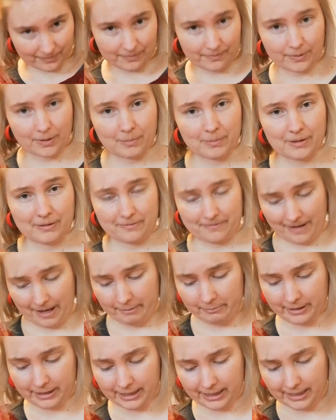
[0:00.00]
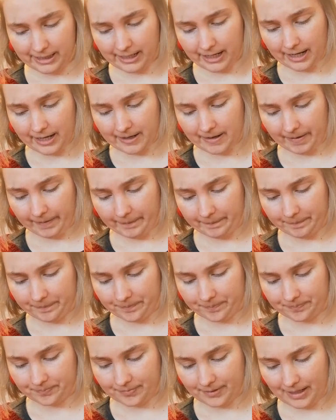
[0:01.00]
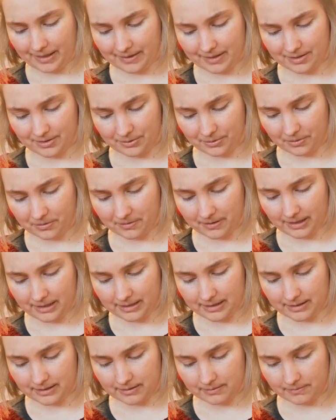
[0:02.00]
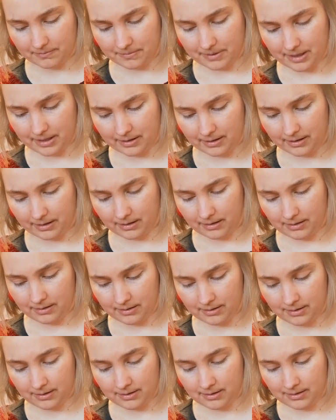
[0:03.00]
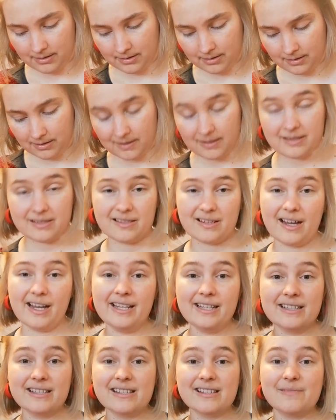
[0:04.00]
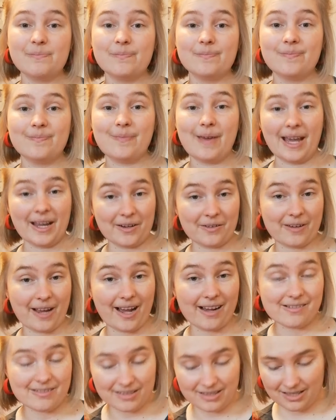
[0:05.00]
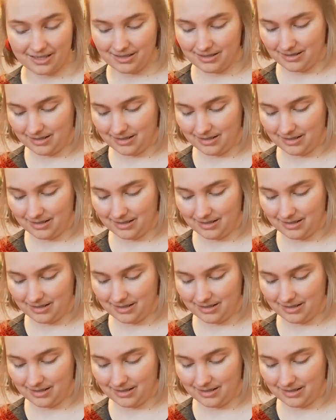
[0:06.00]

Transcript: her family, and the stories with her science background,